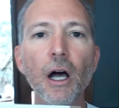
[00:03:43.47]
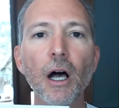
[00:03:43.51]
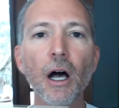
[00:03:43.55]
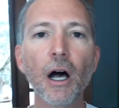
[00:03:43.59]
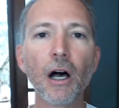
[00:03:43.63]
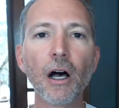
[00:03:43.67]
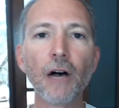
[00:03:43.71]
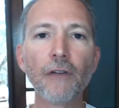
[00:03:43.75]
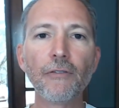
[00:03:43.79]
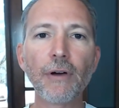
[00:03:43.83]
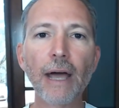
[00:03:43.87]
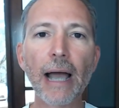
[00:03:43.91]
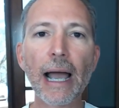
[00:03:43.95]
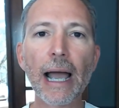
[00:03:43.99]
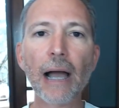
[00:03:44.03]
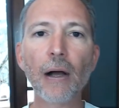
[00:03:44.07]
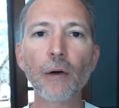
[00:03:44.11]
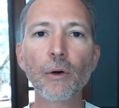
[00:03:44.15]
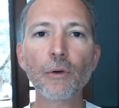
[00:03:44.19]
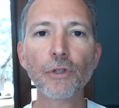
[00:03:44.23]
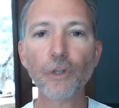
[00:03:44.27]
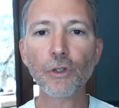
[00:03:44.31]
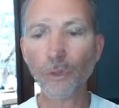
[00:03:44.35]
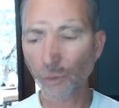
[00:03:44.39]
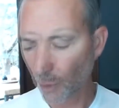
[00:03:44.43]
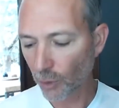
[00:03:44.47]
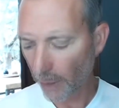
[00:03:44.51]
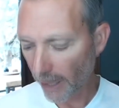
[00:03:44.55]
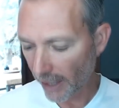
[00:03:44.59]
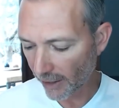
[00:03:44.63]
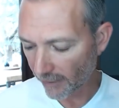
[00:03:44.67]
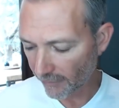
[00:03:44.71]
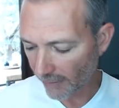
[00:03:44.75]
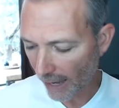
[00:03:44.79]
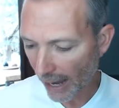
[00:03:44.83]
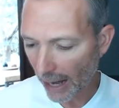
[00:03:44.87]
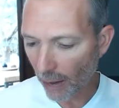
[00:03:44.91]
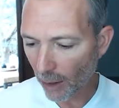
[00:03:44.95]
of how you
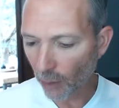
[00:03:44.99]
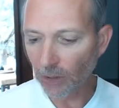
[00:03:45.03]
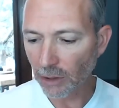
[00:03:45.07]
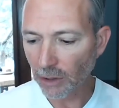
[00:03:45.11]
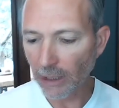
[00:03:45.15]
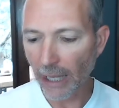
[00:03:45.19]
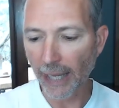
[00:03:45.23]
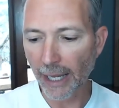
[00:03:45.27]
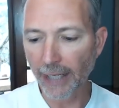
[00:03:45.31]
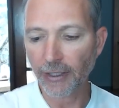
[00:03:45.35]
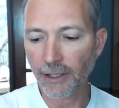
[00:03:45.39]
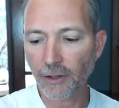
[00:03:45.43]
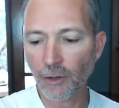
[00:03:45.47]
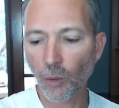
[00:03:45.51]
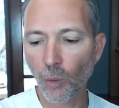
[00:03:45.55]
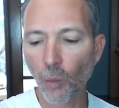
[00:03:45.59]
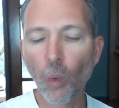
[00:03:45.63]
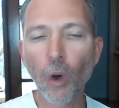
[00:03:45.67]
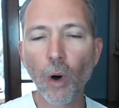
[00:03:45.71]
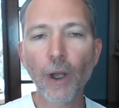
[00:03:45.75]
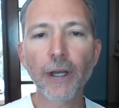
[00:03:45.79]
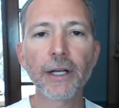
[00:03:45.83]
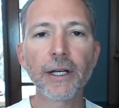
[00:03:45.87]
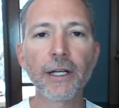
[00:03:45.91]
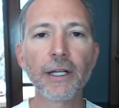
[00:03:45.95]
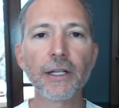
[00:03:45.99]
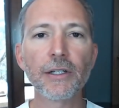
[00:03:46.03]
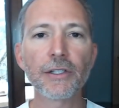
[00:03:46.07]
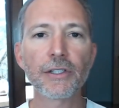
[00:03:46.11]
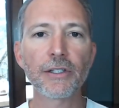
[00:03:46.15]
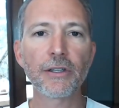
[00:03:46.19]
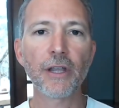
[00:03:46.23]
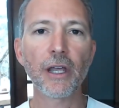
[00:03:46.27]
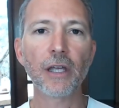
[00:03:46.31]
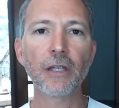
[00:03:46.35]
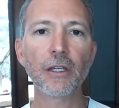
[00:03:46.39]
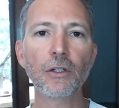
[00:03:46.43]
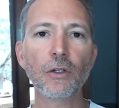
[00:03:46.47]
have outlined what it
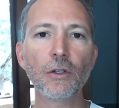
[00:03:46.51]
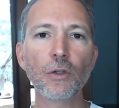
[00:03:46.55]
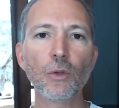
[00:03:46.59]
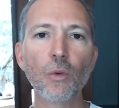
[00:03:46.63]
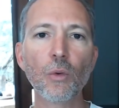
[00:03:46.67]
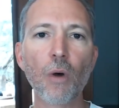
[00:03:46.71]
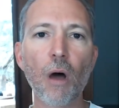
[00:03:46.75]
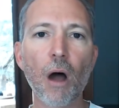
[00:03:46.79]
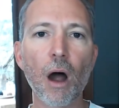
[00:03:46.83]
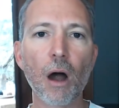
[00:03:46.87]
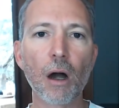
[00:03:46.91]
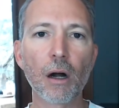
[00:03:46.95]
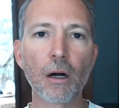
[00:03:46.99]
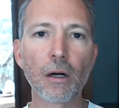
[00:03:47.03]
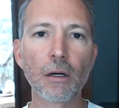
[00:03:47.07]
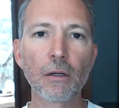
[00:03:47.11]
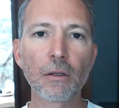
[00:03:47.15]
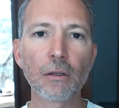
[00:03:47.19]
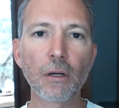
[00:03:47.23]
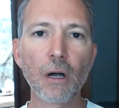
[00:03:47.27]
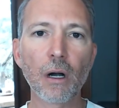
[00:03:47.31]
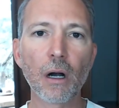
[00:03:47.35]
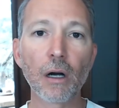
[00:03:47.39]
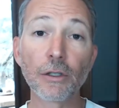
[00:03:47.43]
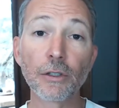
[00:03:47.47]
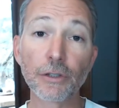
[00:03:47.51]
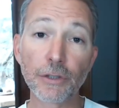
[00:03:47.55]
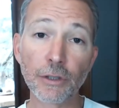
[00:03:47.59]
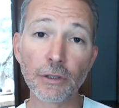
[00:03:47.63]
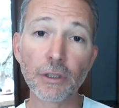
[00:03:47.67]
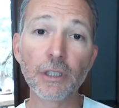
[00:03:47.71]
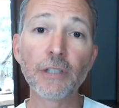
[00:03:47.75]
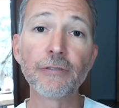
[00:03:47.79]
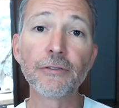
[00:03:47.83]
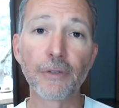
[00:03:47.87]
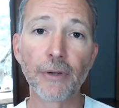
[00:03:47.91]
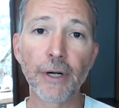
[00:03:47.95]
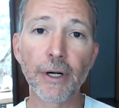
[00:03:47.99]
is that you are
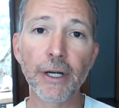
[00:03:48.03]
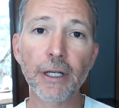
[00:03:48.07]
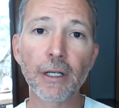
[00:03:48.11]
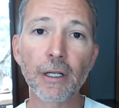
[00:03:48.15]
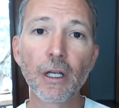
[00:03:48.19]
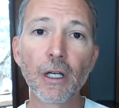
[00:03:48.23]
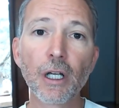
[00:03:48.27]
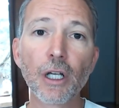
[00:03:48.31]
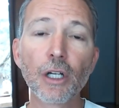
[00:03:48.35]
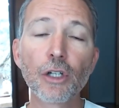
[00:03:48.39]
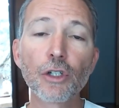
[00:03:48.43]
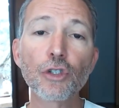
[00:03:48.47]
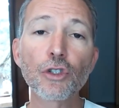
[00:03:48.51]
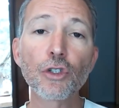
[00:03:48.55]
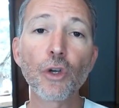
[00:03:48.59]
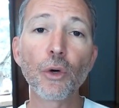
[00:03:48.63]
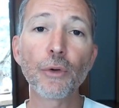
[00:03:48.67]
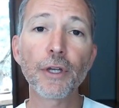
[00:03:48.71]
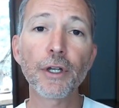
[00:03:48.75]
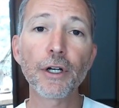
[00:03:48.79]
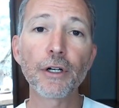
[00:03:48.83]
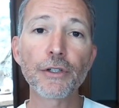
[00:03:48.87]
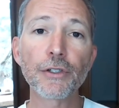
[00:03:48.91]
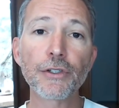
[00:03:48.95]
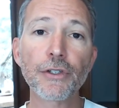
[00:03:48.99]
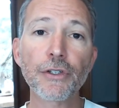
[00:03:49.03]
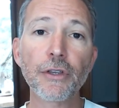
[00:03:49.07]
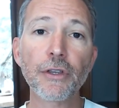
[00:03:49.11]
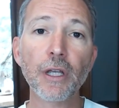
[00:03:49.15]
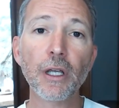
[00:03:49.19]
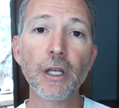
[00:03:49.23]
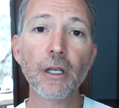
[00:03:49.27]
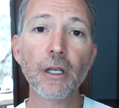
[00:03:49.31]
delivering. So there's